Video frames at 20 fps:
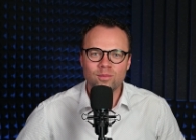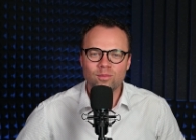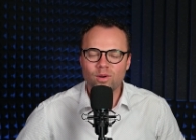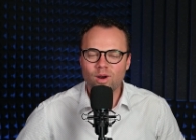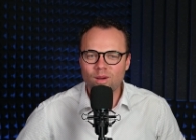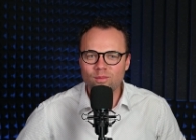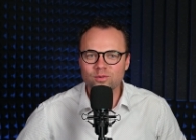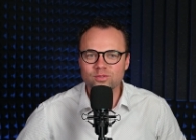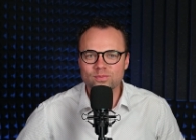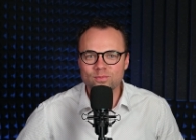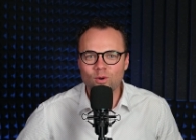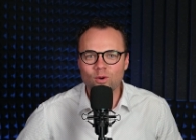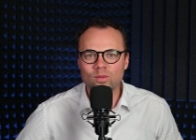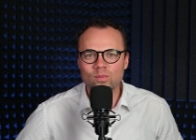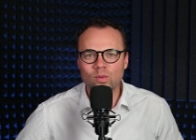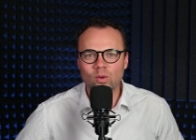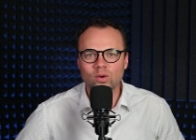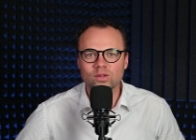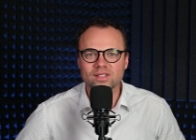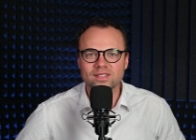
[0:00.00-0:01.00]
But almost more
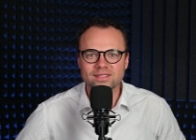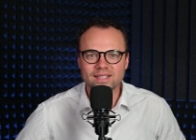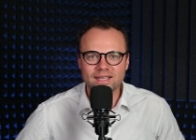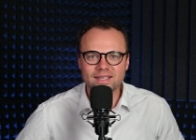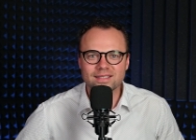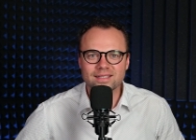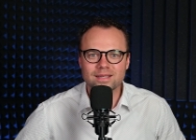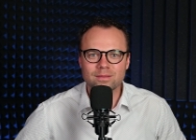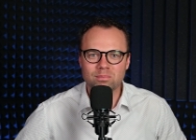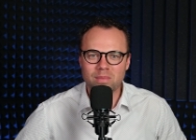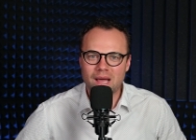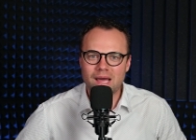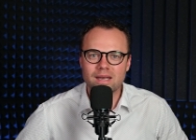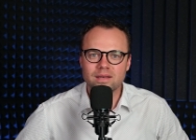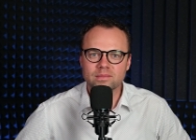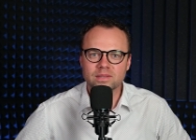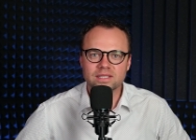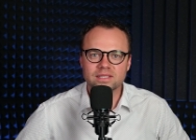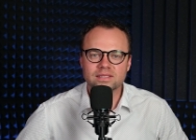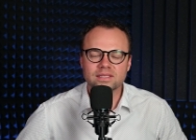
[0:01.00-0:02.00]
importantly, take it to the
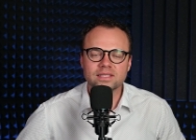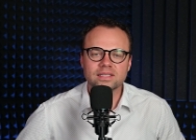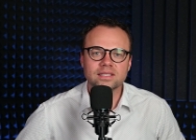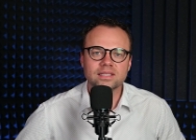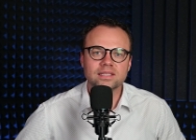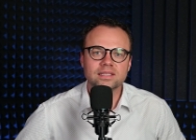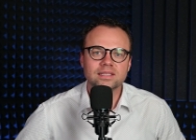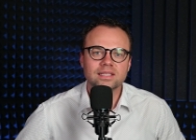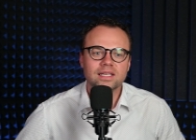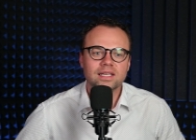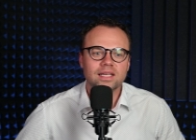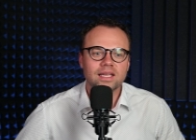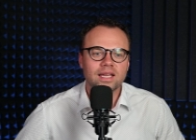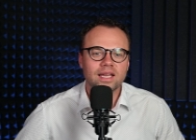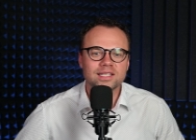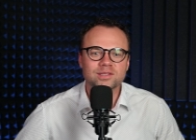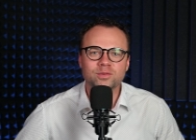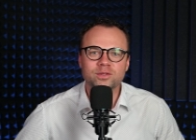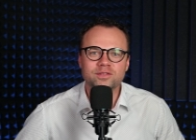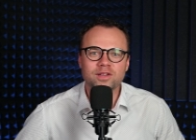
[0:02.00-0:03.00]
bottom of the ticket.
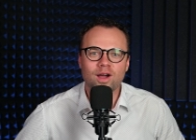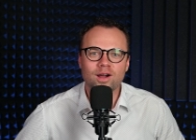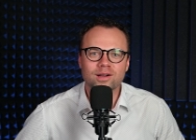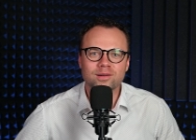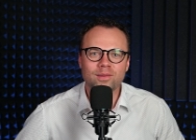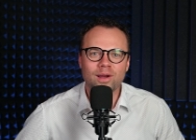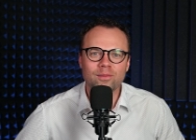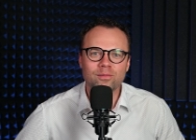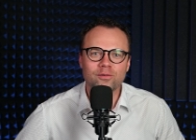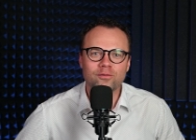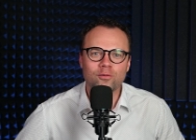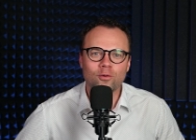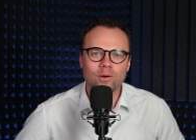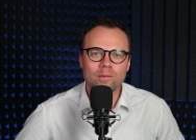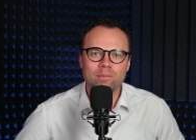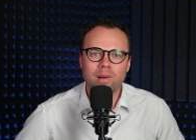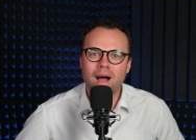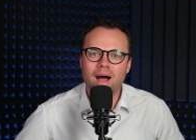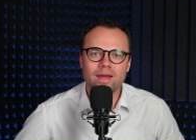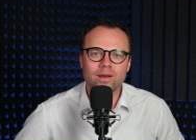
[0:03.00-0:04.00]
As we've talked about before,
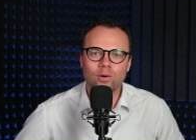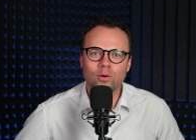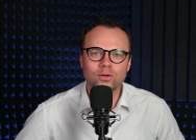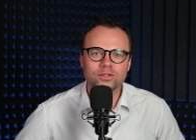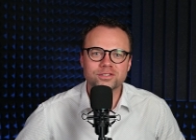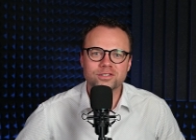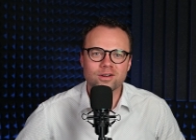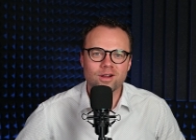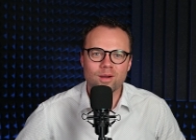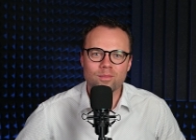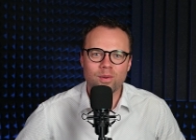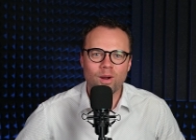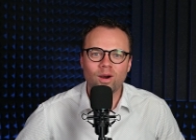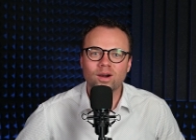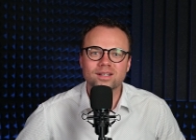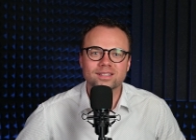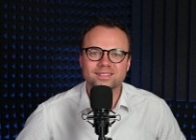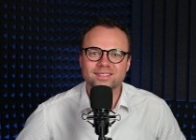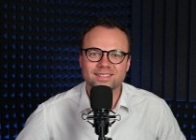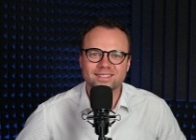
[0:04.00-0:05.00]
potholes are not
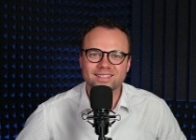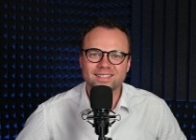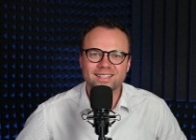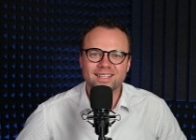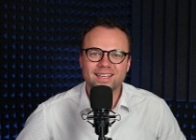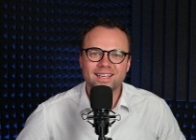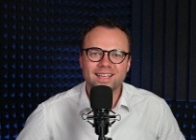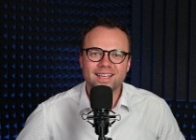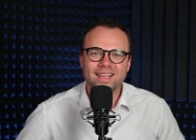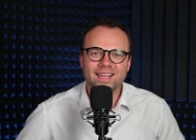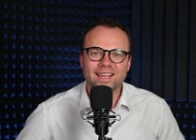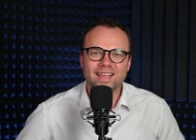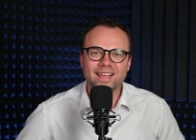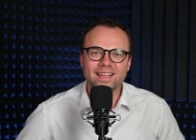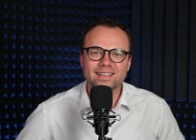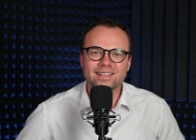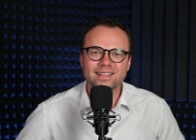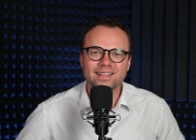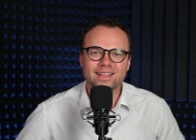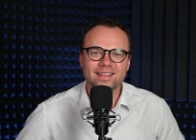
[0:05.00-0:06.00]
partisan.
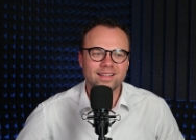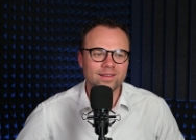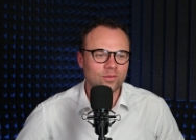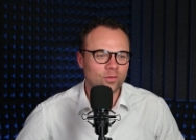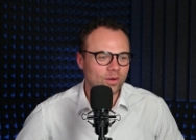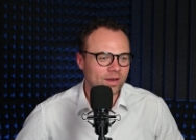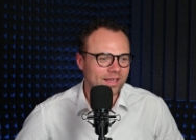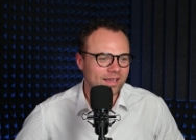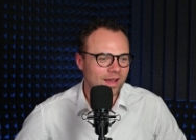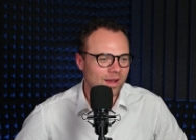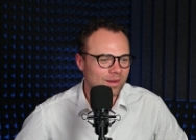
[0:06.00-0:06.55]
And uh, when it